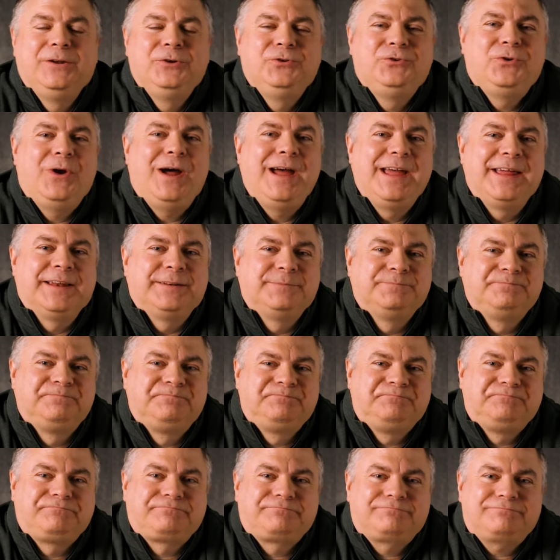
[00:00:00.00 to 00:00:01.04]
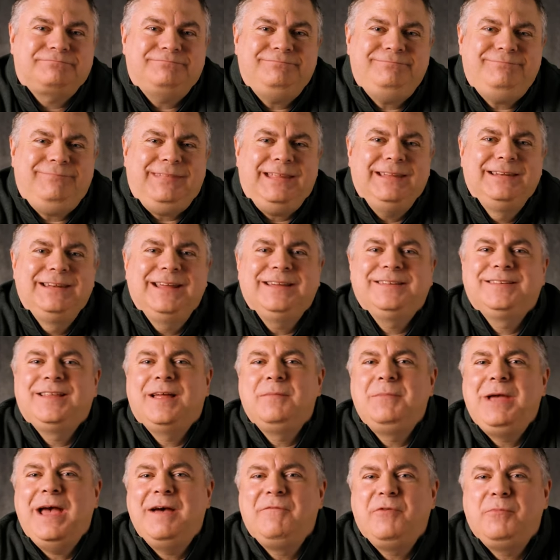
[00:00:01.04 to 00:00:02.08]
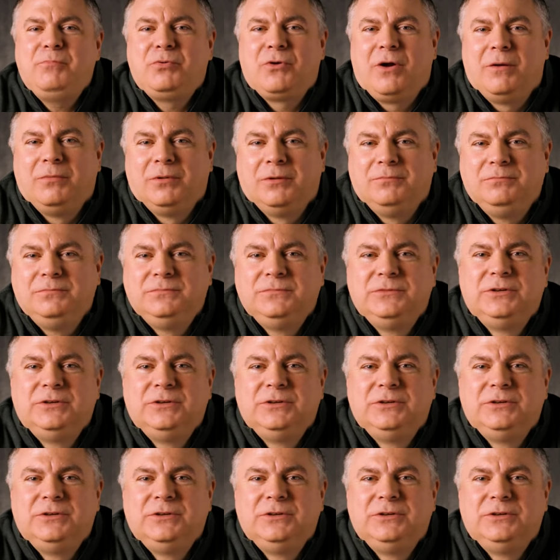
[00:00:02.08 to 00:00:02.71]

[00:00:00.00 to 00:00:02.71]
Try it. Next time you have a problem,